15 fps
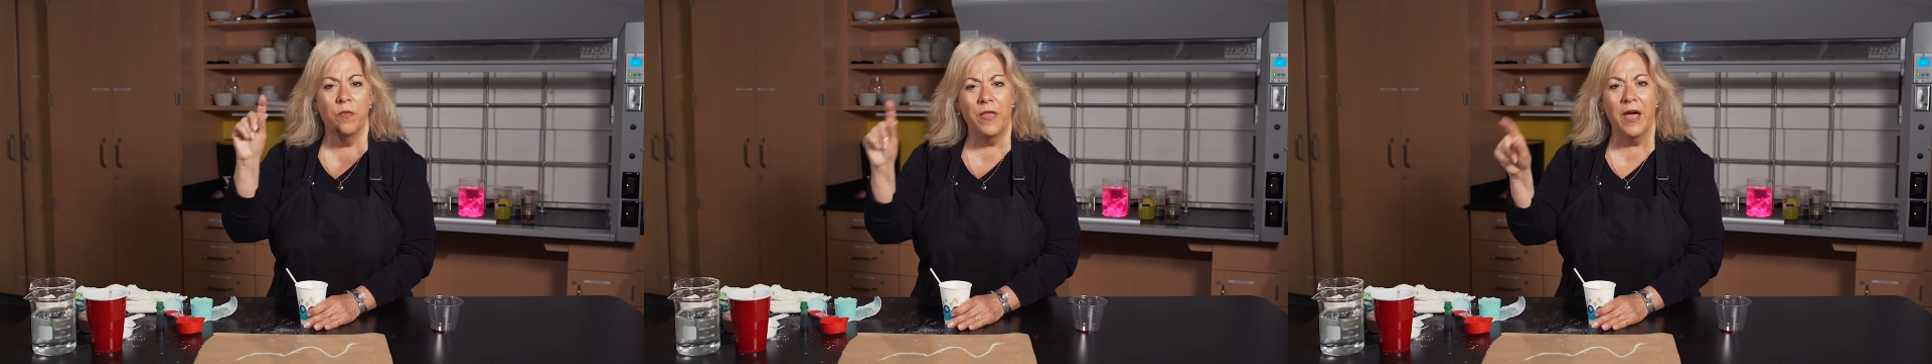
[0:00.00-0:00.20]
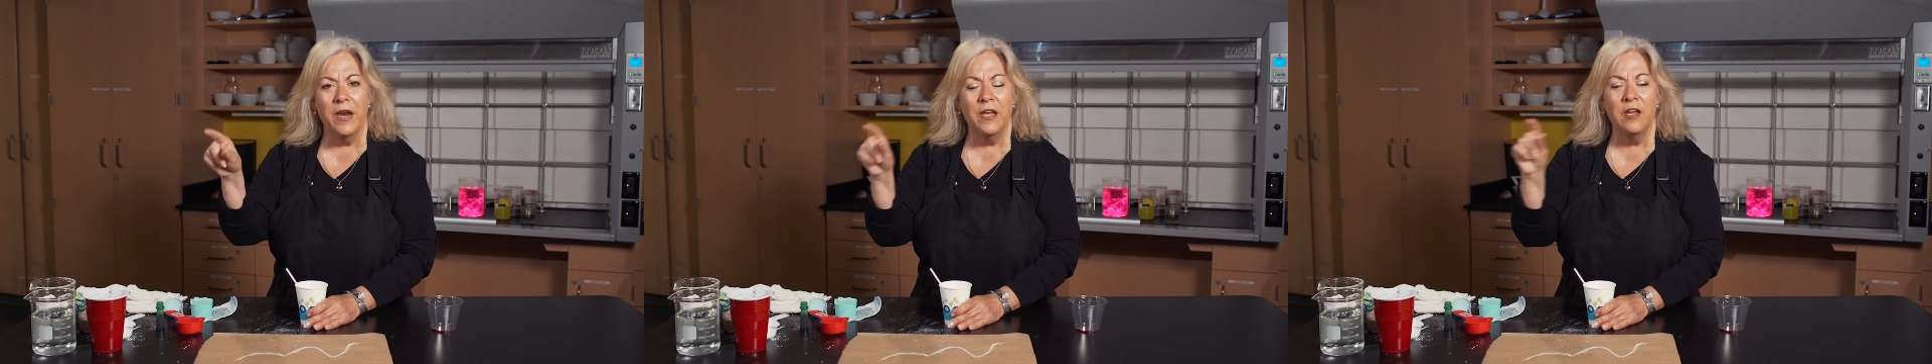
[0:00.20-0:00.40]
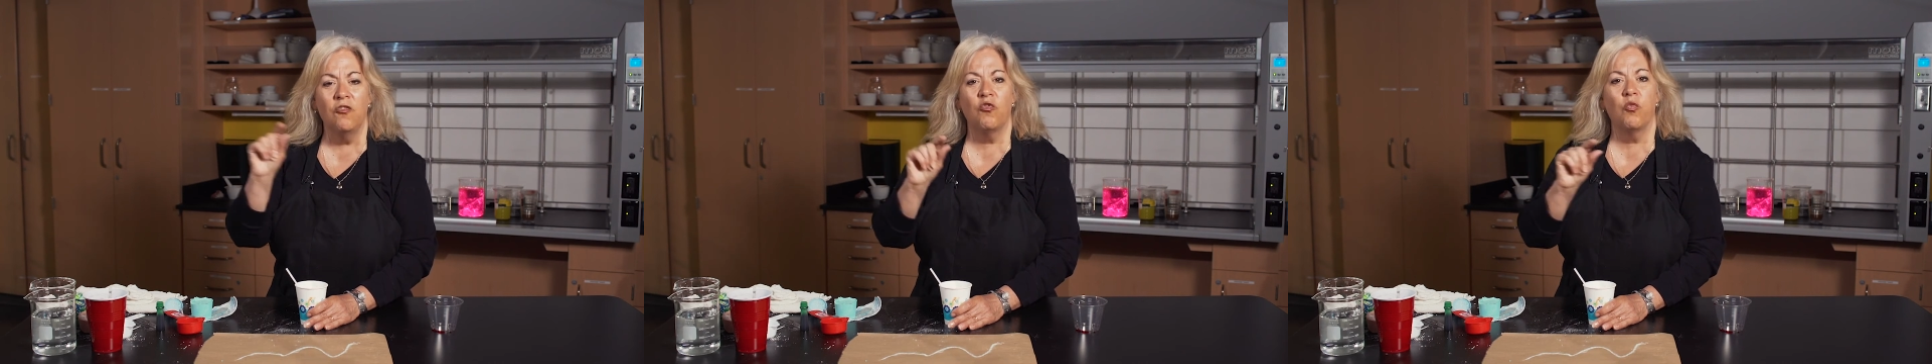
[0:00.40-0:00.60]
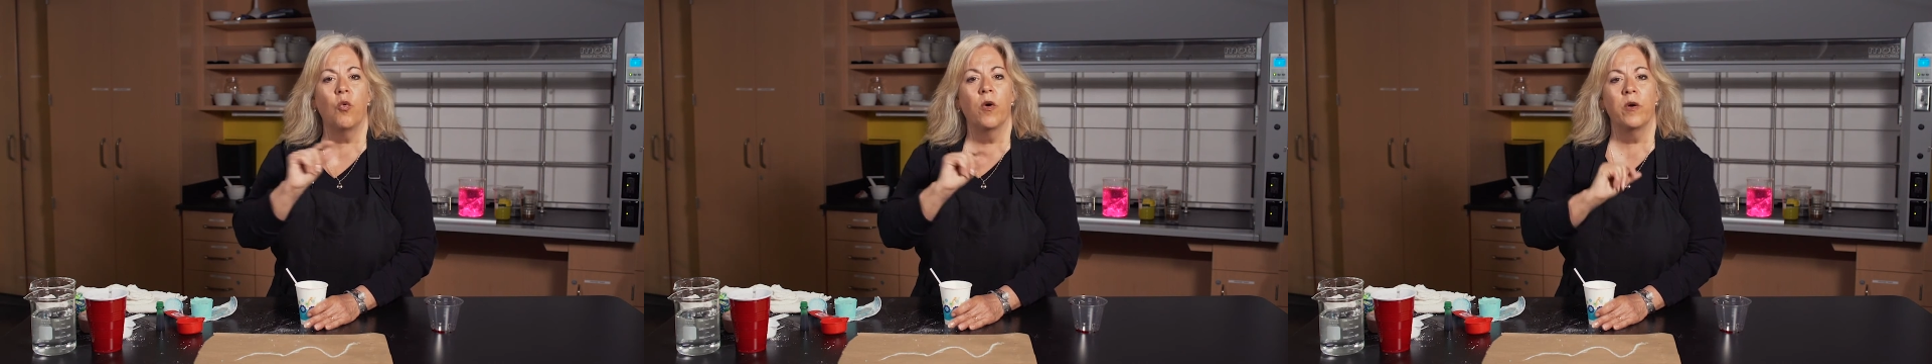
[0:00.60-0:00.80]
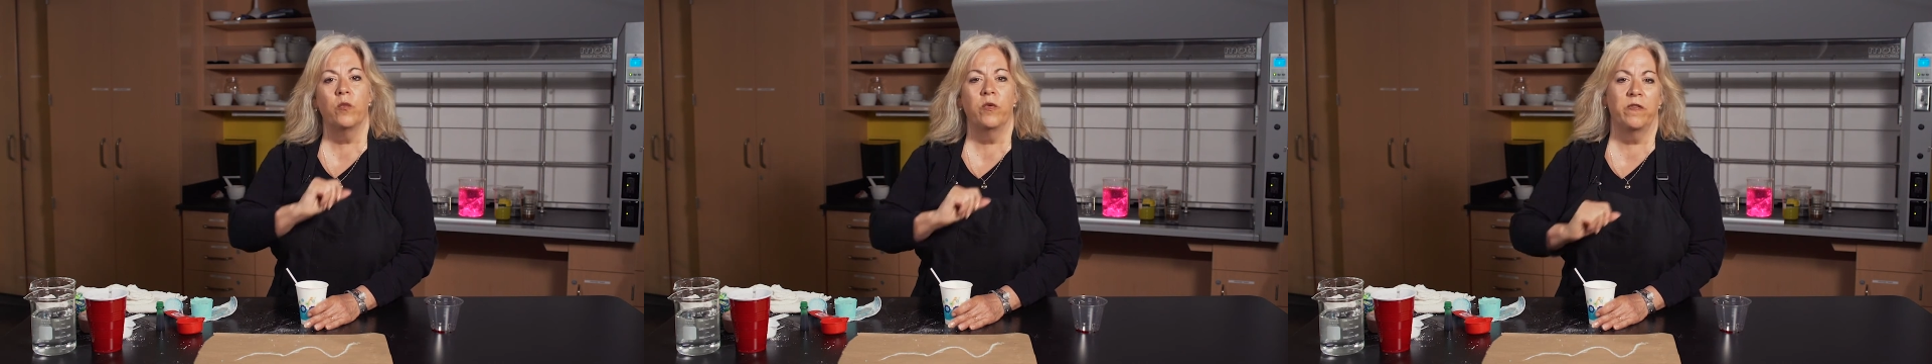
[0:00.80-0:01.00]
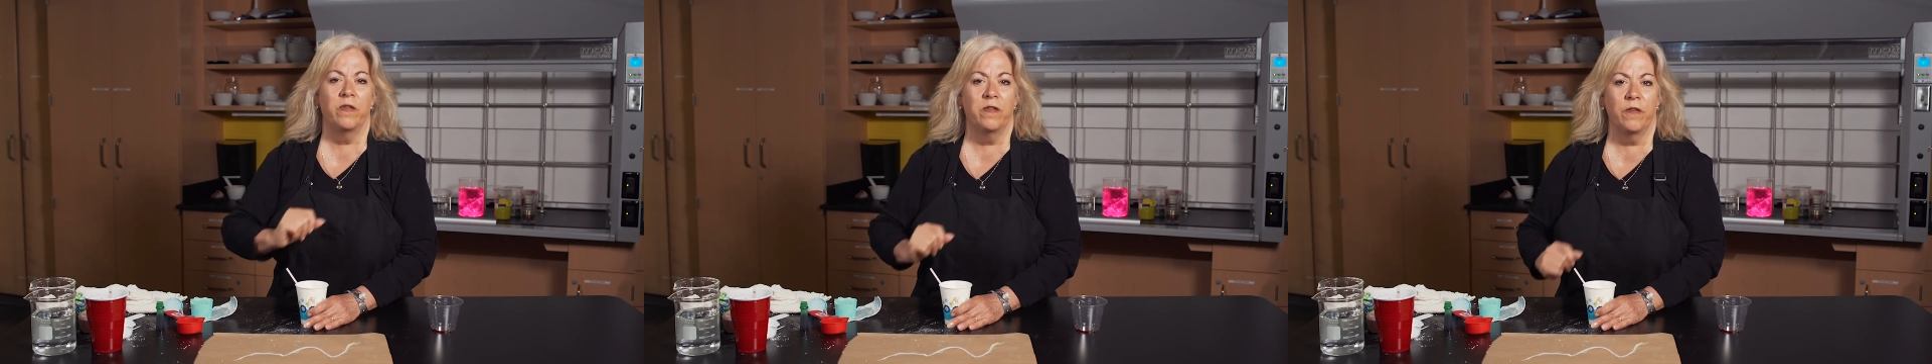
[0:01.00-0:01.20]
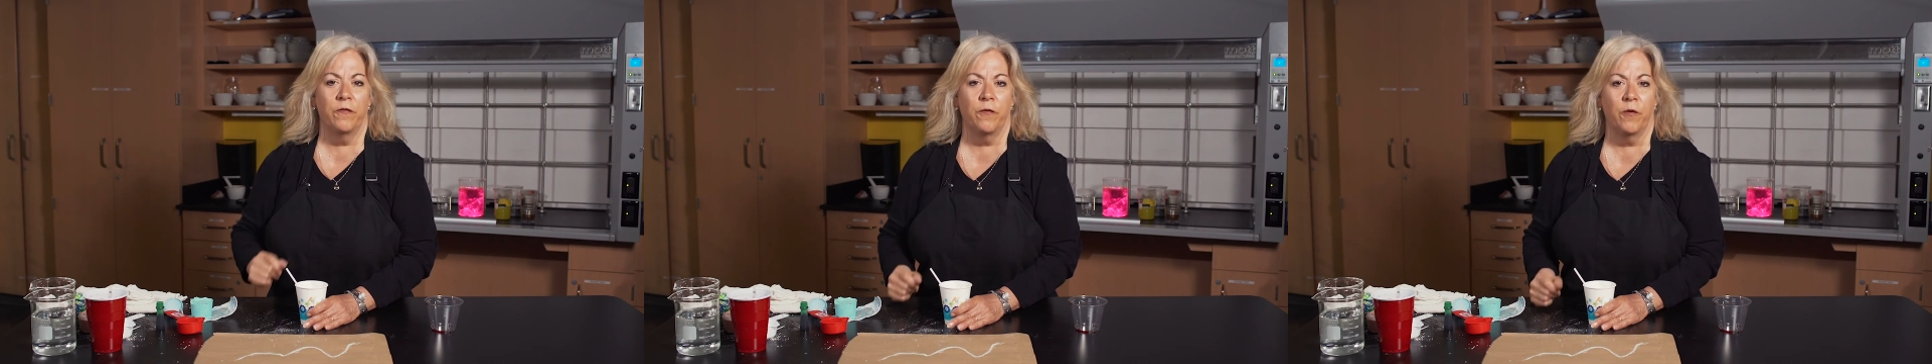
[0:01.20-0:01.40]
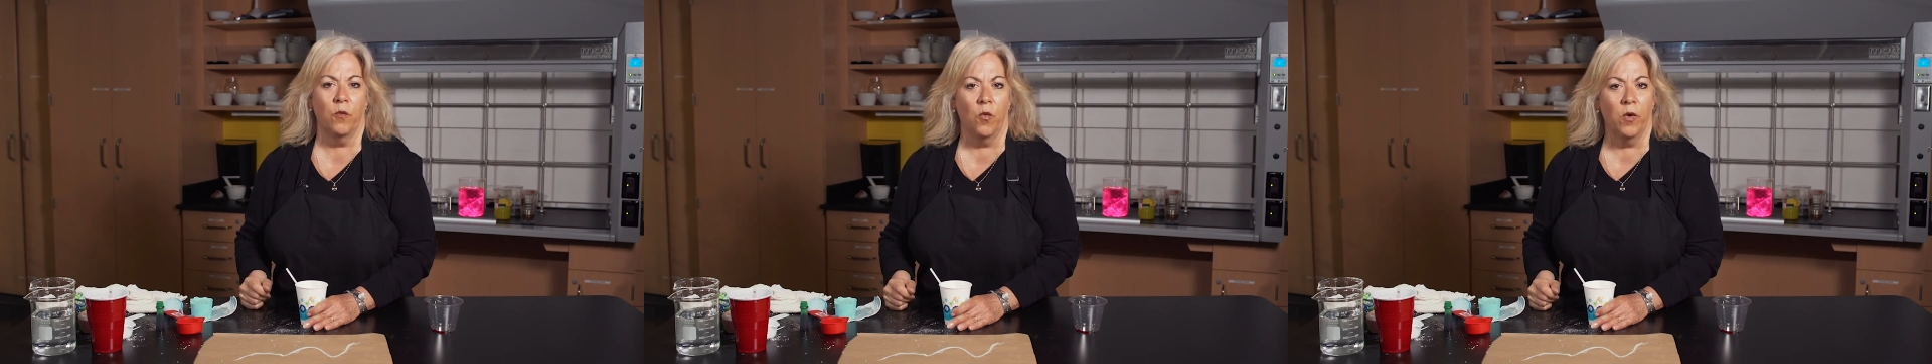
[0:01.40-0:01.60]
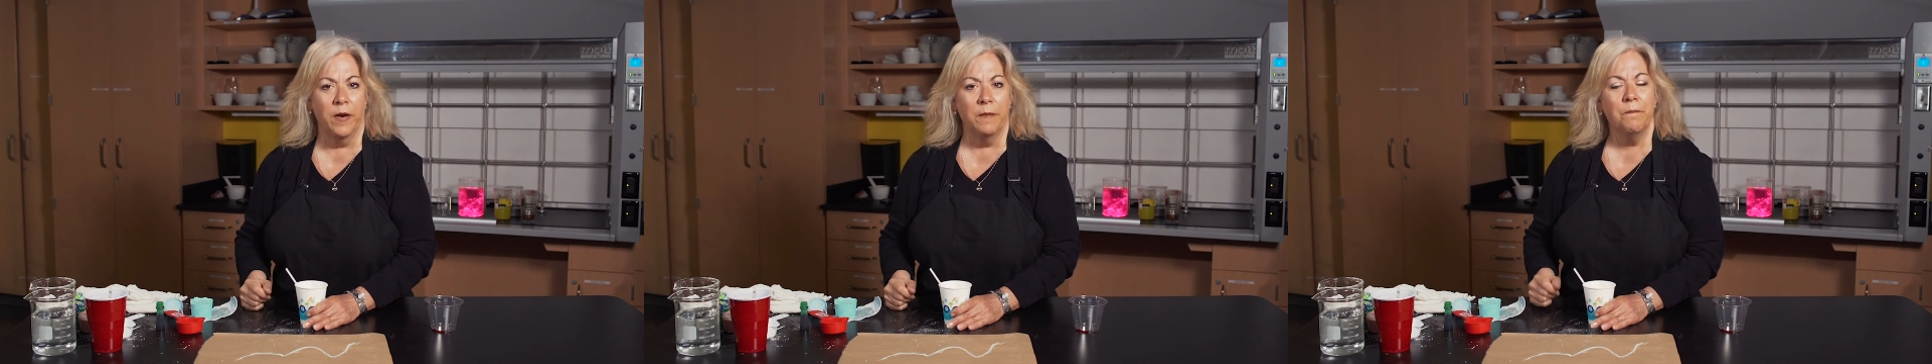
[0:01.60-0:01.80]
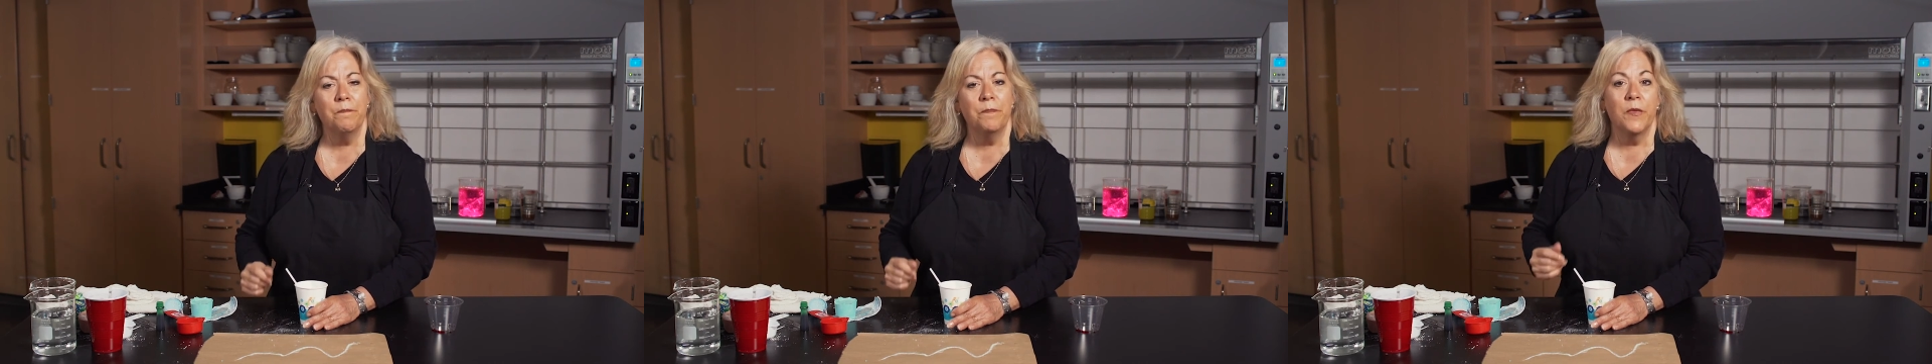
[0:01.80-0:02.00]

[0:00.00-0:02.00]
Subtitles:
that each one was a different one